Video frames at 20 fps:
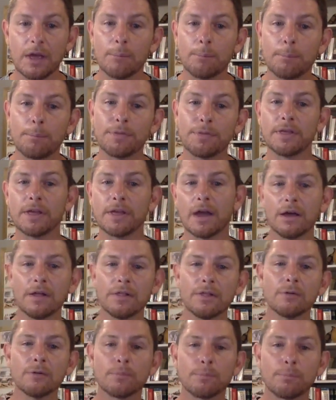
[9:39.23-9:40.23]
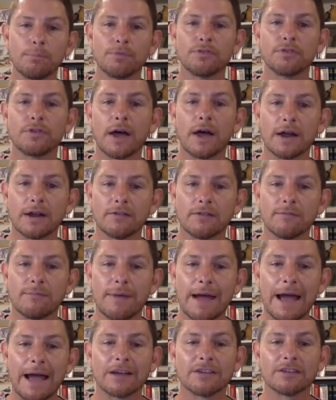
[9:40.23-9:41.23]
But the other side of
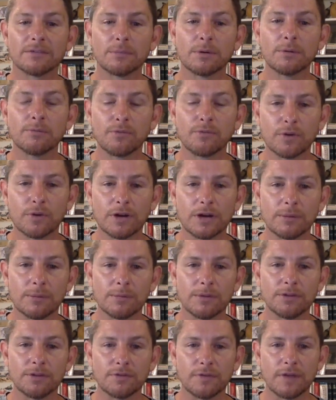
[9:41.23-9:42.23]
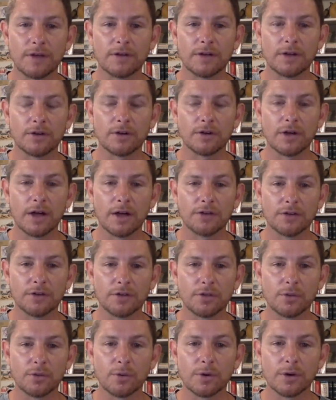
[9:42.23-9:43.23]
maximum freedom is found under God's
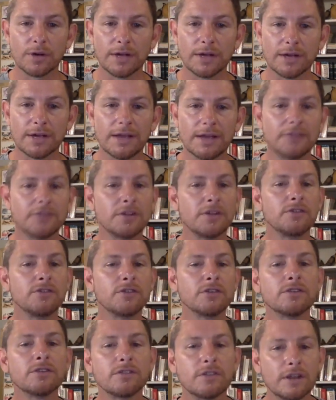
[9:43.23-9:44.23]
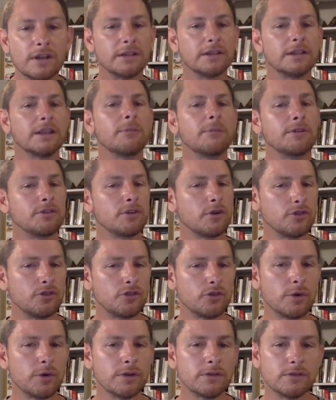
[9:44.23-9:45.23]
authority isn't just that it limits our
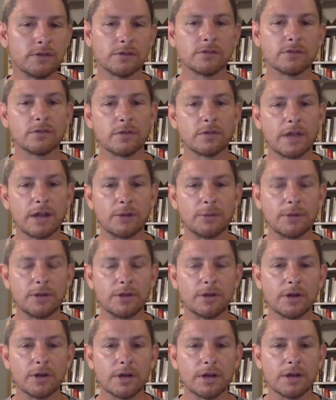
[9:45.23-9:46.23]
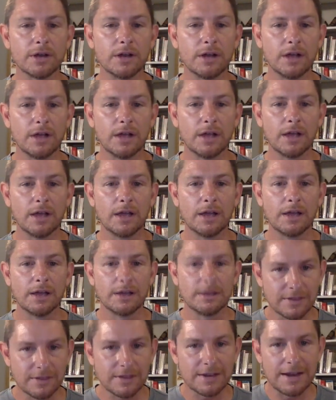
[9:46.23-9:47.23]
choices, so that'll be good.
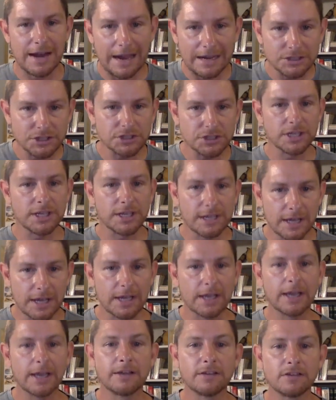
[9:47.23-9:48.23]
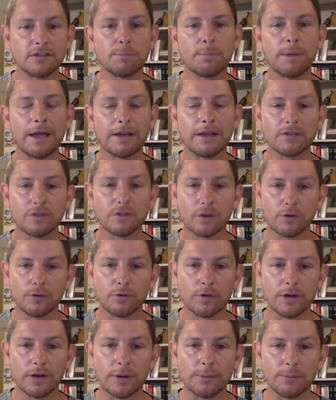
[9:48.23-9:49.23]
It's that it actually expands our
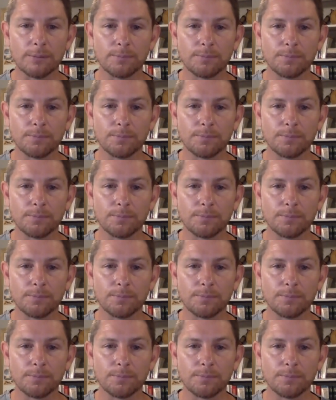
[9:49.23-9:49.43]
freedom.